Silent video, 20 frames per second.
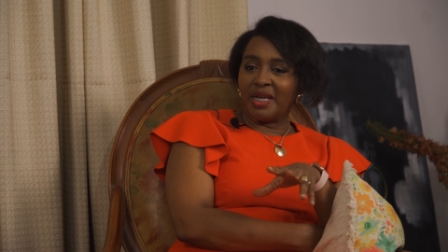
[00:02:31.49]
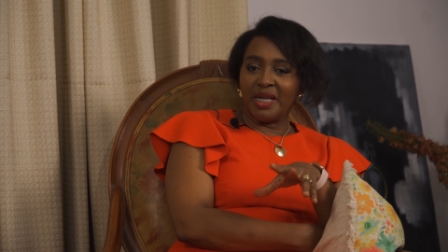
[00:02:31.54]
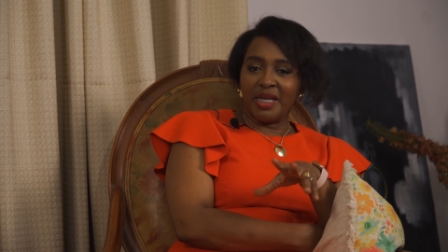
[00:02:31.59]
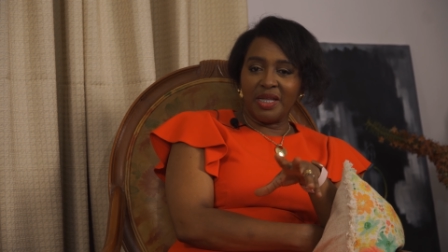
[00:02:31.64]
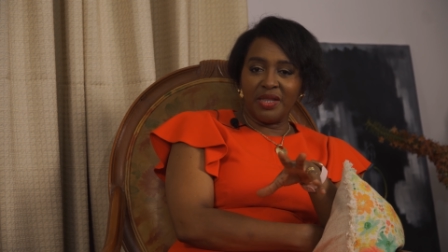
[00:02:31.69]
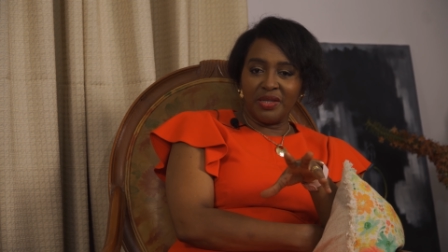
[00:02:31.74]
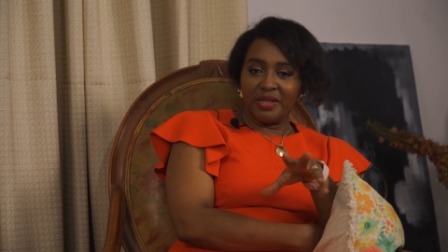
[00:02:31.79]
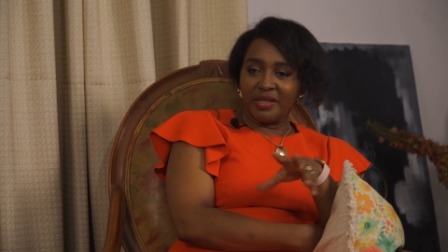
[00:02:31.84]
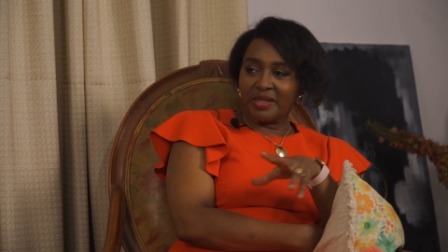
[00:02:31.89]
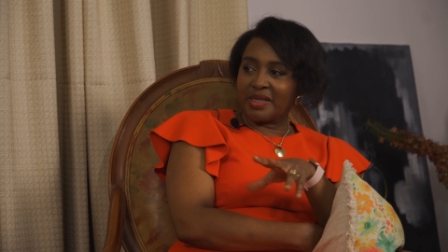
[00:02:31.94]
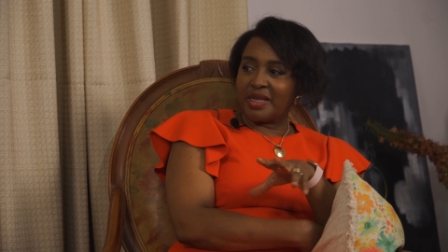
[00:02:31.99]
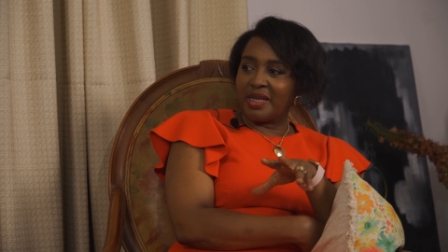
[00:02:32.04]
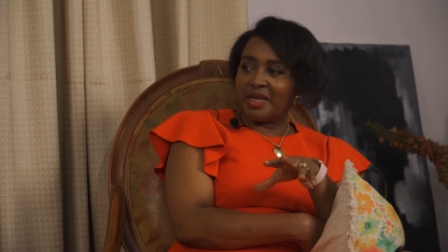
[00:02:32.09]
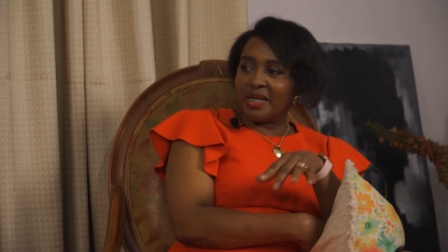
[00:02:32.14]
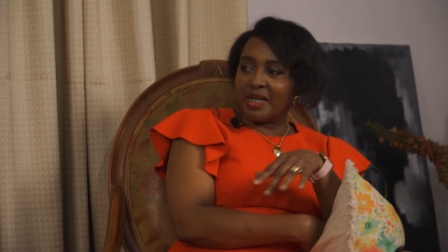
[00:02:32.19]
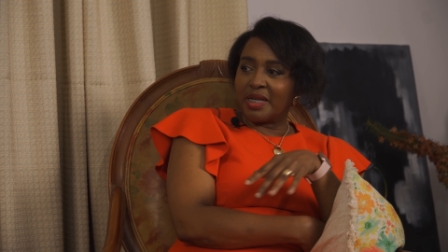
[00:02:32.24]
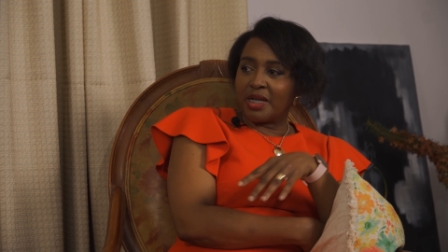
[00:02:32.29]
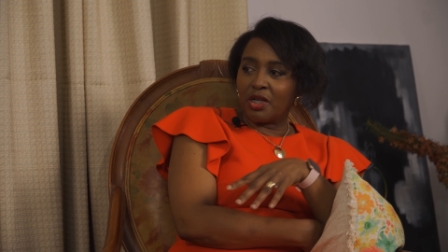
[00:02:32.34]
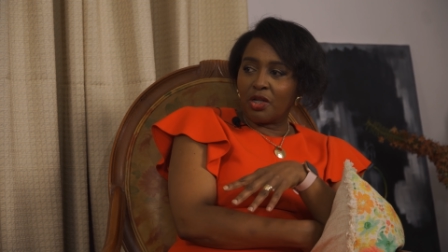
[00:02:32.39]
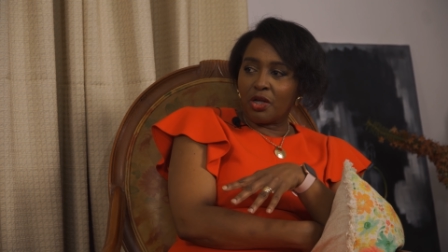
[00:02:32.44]
in the
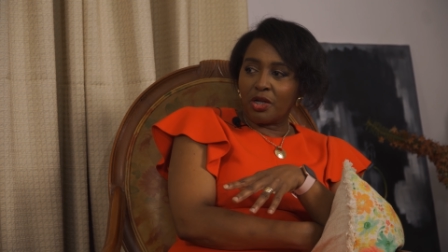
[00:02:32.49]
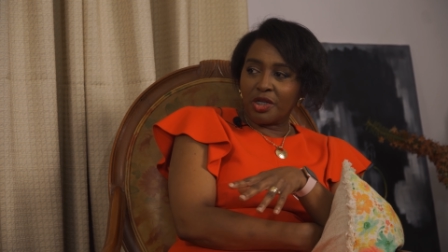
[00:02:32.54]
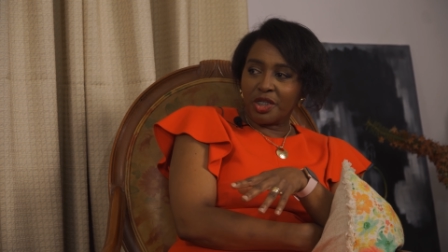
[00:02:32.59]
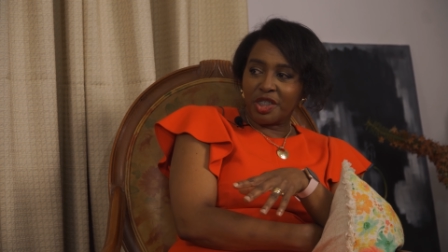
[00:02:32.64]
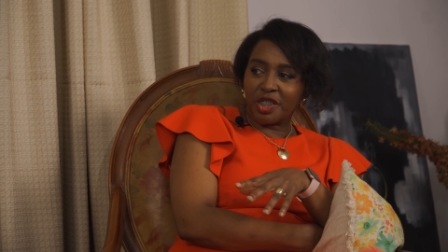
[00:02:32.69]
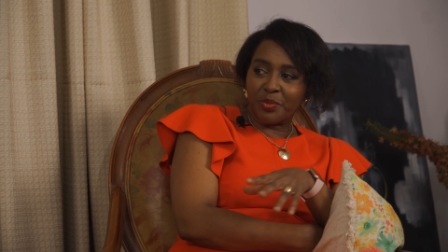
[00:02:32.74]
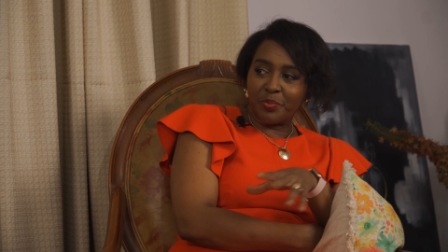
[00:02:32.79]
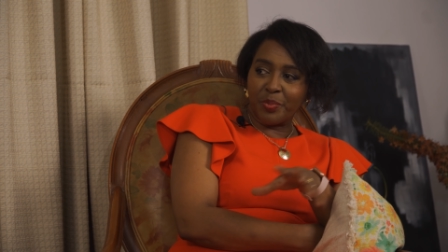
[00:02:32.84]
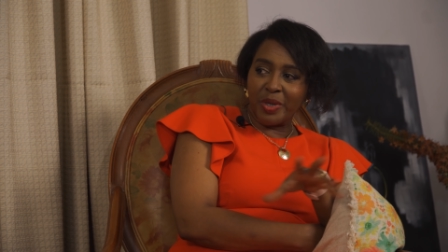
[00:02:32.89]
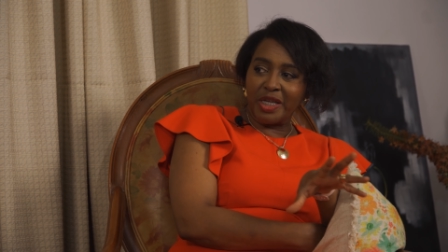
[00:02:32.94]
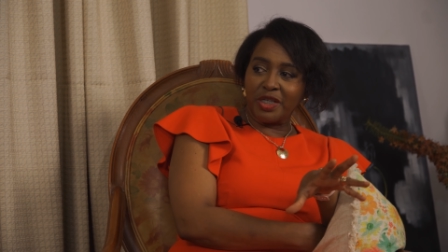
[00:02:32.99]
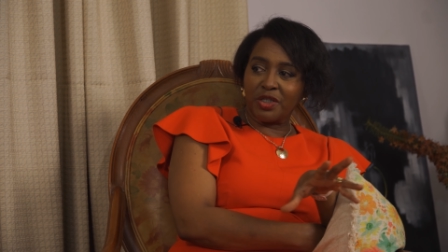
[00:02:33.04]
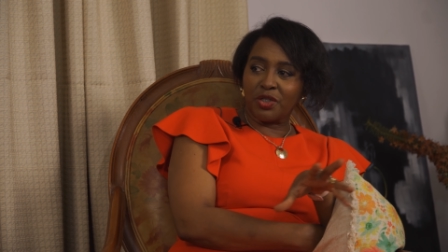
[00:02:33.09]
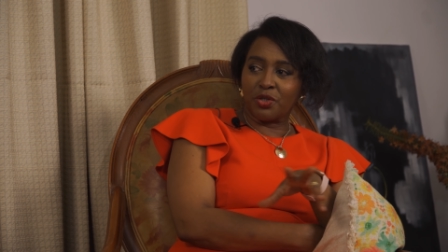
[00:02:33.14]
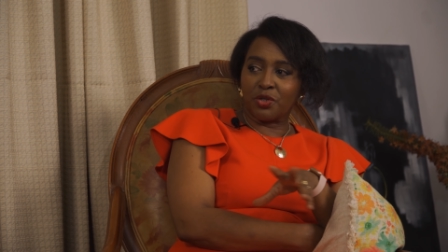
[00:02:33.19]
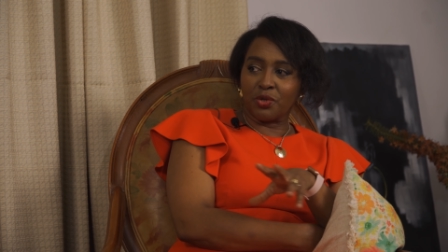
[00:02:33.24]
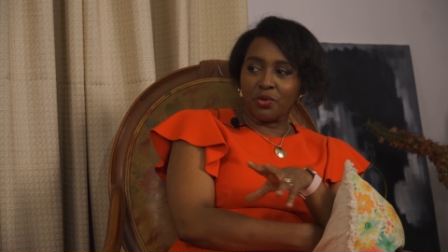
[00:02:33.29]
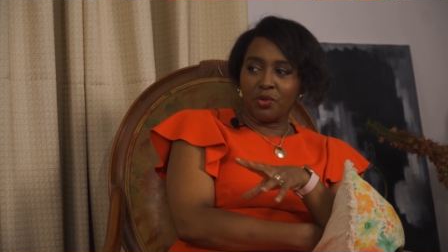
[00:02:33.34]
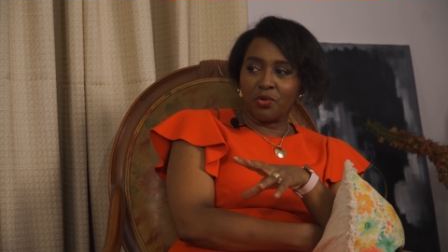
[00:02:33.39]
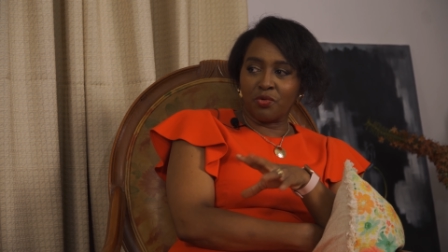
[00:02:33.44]
skin a lot of
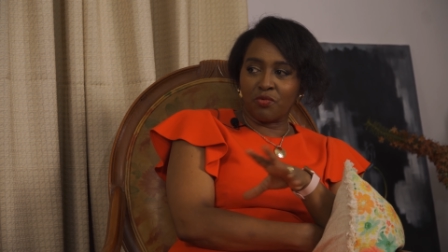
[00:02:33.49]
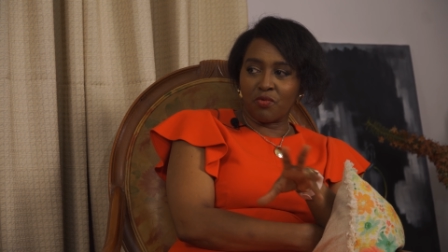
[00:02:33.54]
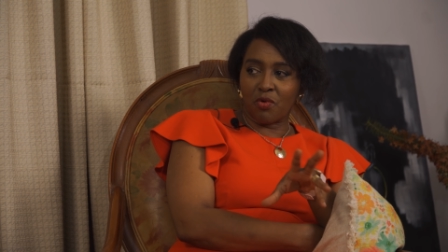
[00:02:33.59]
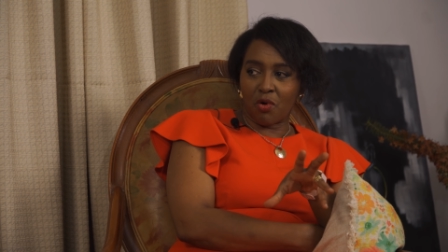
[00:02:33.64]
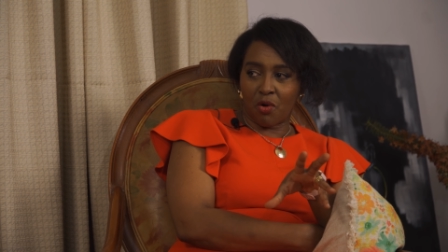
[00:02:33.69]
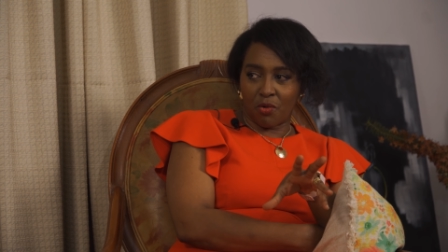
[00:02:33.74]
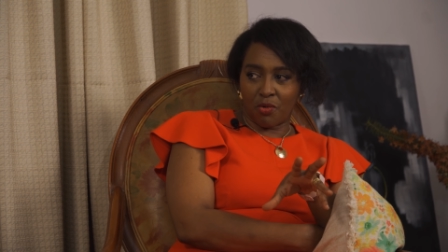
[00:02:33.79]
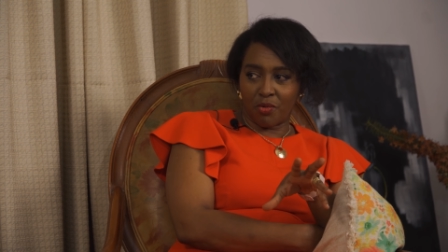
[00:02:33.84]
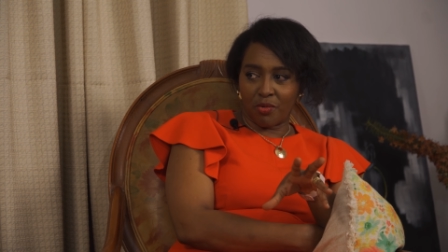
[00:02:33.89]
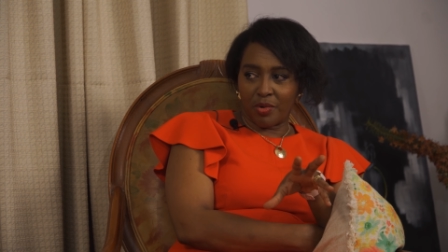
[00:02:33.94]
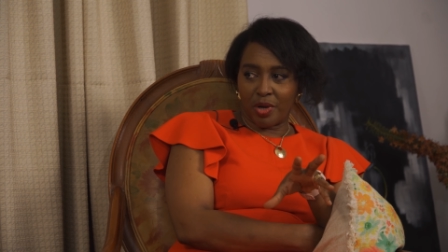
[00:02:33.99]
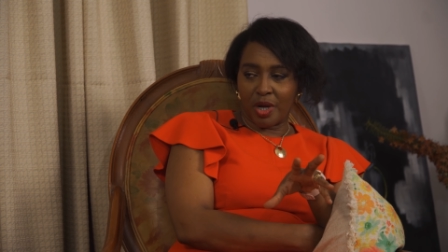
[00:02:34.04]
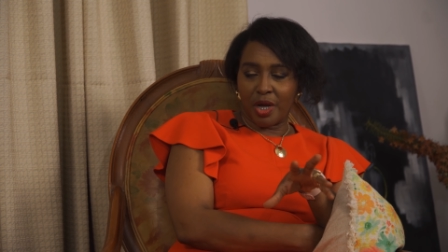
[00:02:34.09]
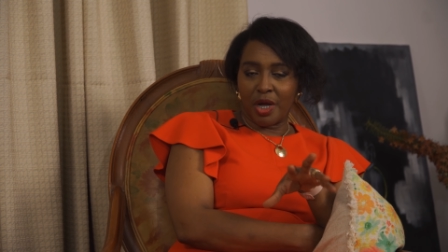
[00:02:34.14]
space to grow.